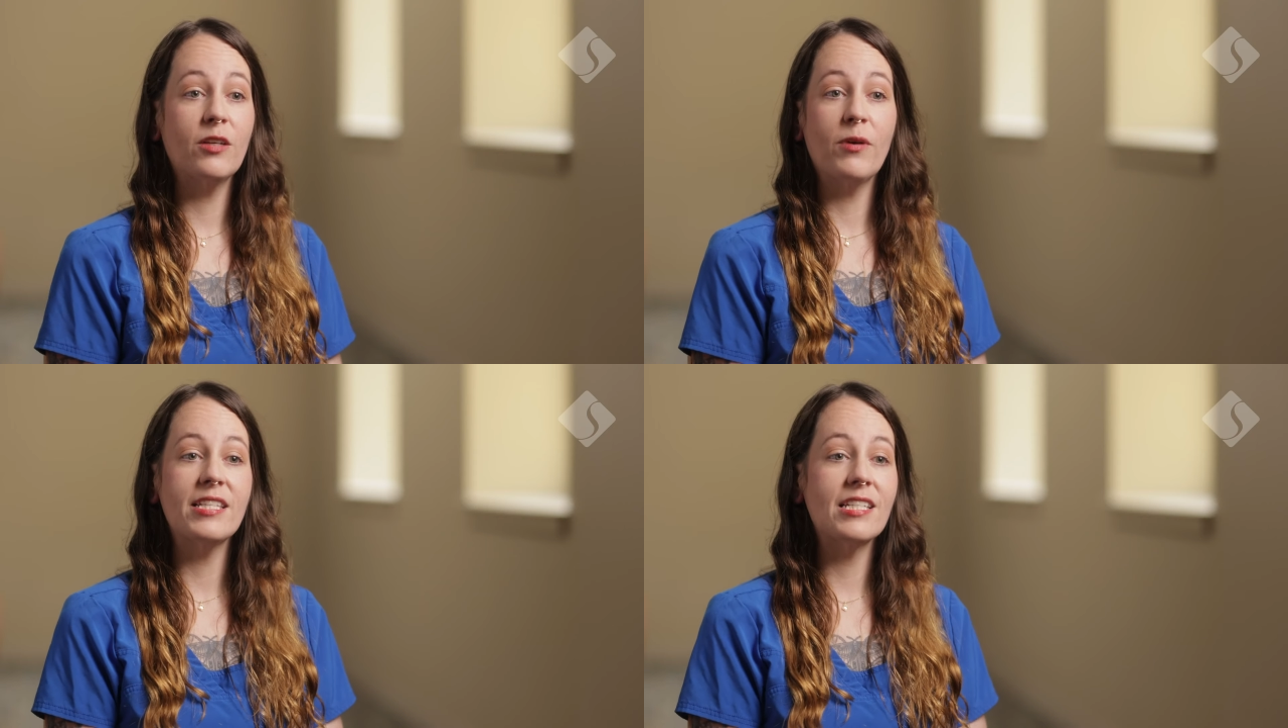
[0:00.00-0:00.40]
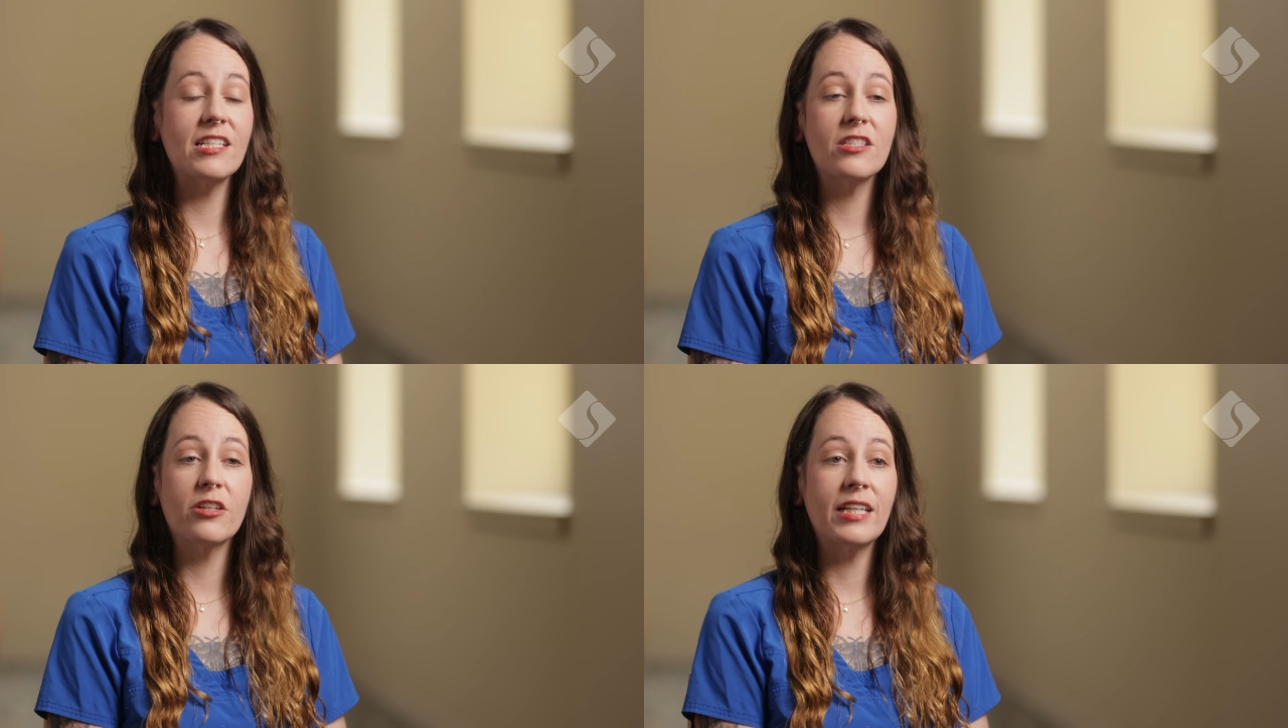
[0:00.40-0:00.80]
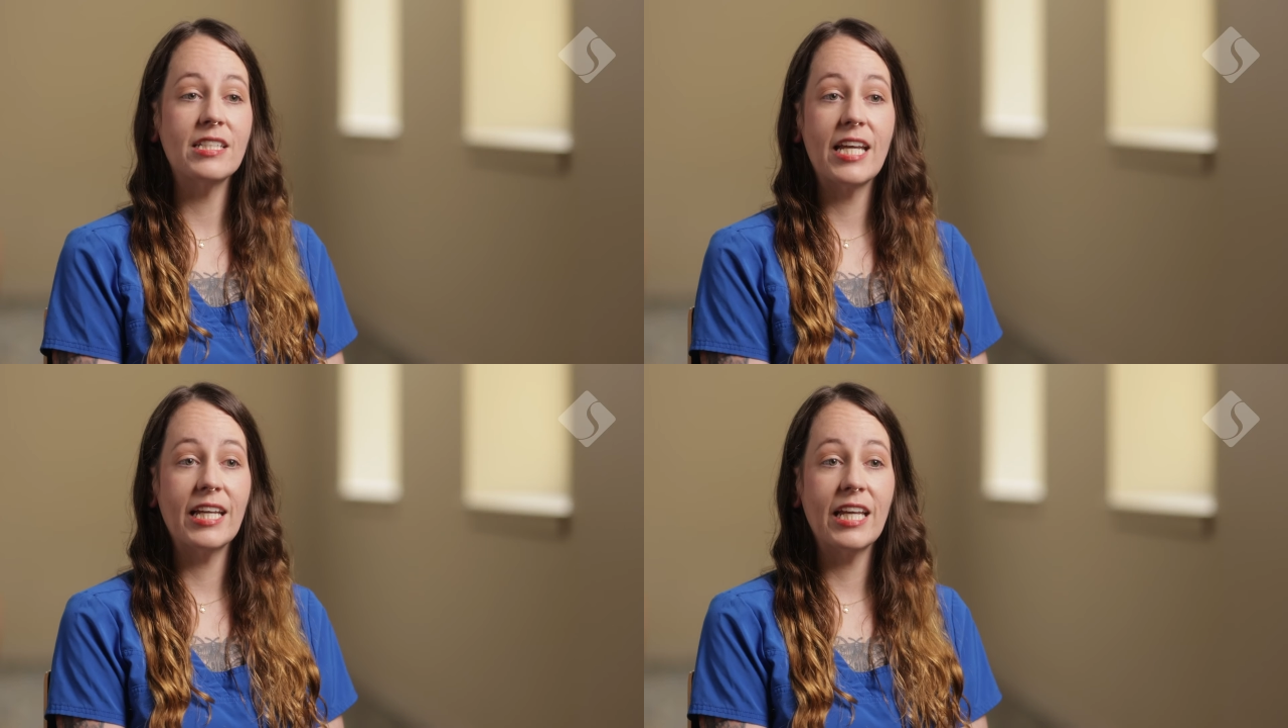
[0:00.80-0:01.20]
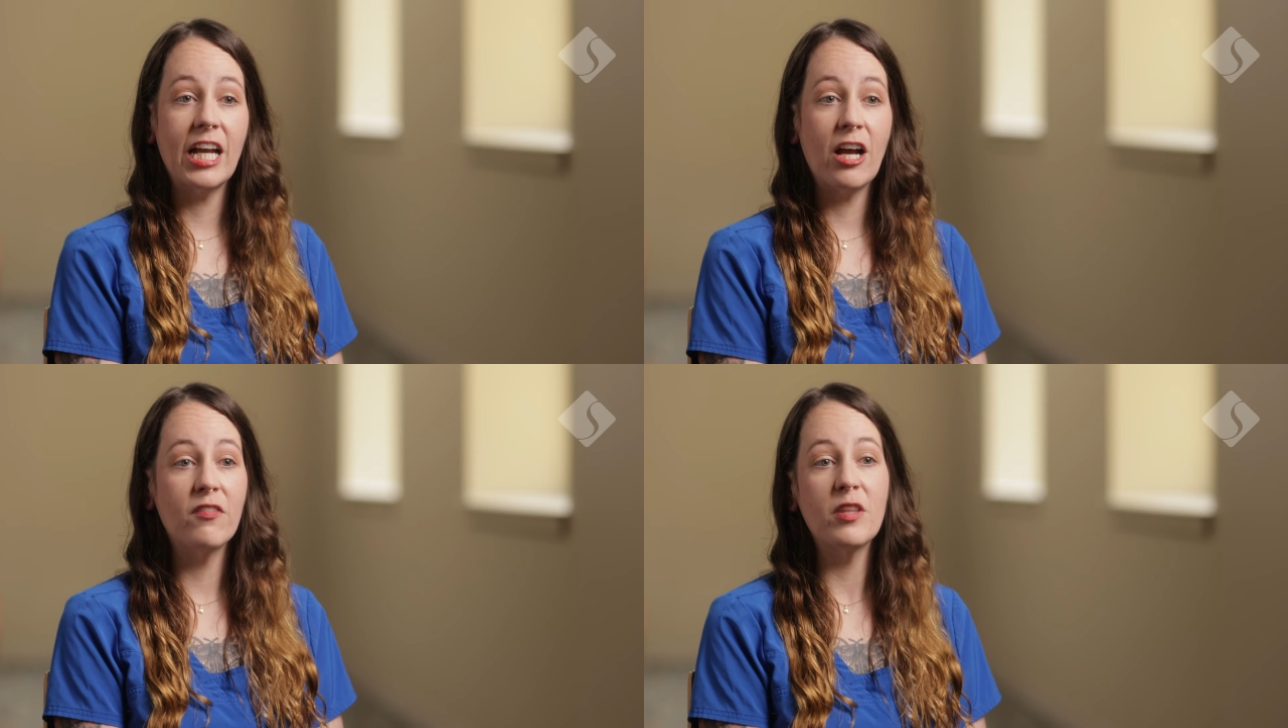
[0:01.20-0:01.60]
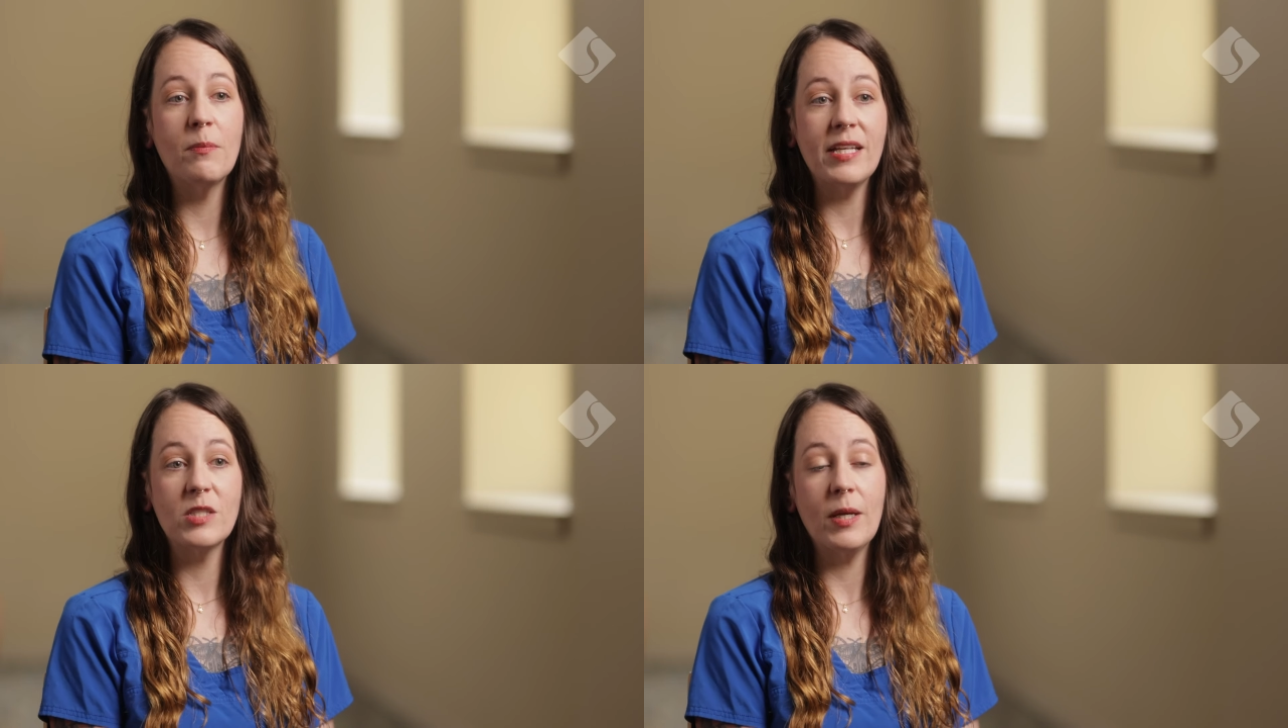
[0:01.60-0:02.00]
the residents are getting taken care of in
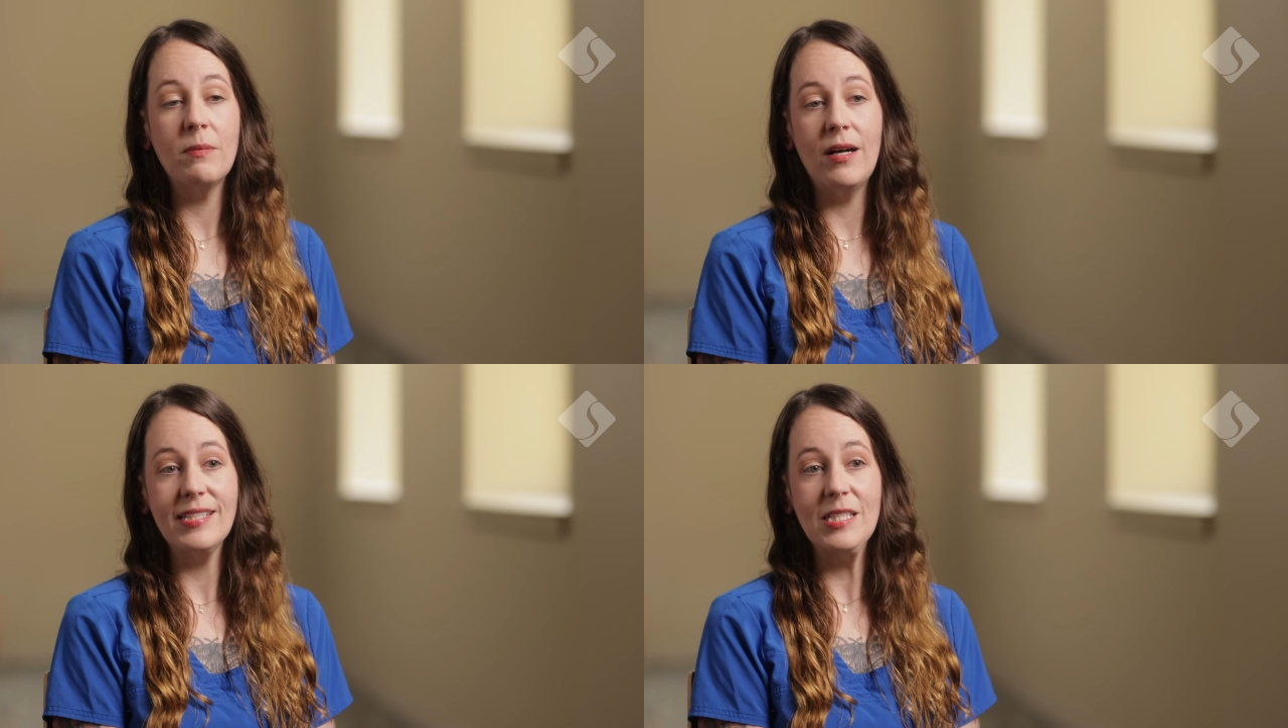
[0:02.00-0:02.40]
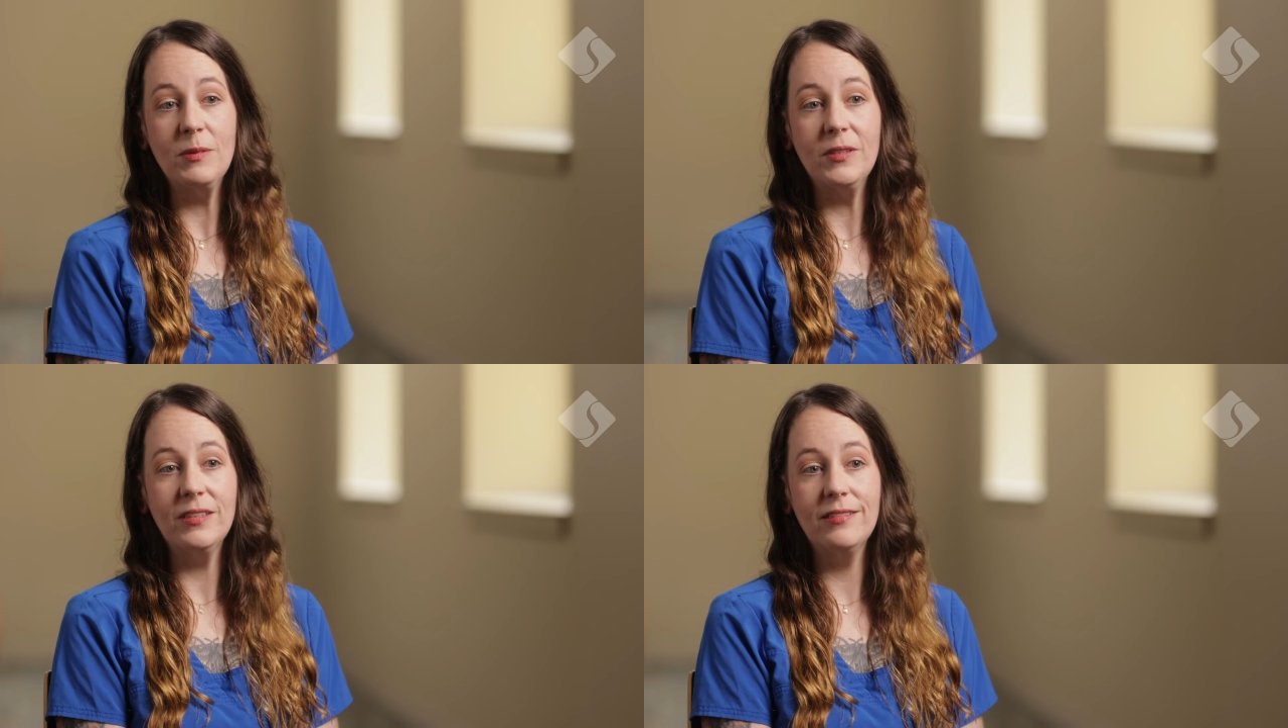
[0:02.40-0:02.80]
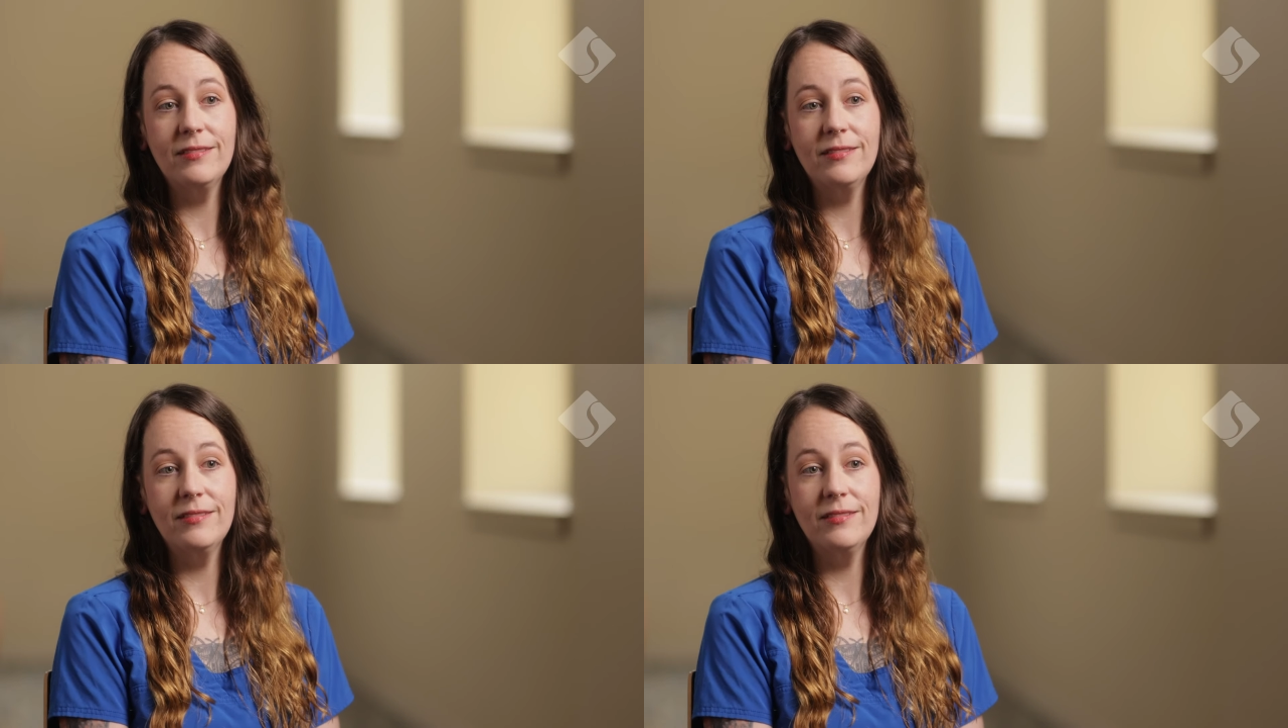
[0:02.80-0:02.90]
the best way possible.